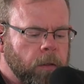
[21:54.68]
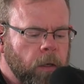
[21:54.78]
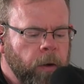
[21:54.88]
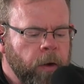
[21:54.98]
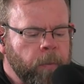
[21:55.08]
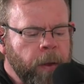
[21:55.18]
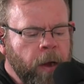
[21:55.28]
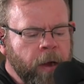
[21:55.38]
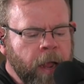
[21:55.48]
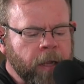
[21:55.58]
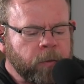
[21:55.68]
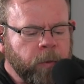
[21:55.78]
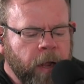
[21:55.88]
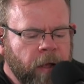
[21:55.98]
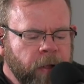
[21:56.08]
So here on the PowerCast,
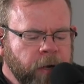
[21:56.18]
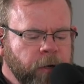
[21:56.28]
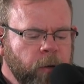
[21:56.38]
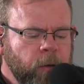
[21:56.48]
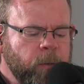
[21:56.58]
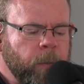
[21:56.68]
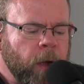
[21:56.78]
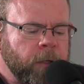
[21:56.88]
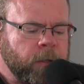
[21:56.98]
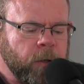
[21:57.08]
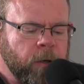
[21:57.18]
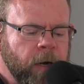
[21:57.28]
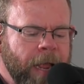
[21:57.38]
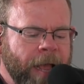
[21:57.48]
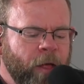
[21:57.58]
we have a new
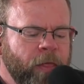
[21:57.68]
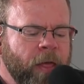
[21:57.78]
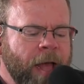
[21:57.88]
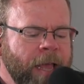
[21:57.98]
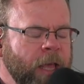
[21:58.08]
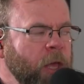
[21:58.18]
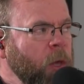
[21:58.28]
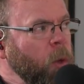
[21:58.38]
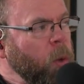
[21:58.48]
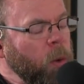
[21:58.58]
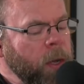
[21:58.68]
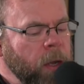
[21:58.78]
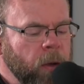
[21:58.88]
sponsor, Health IQ.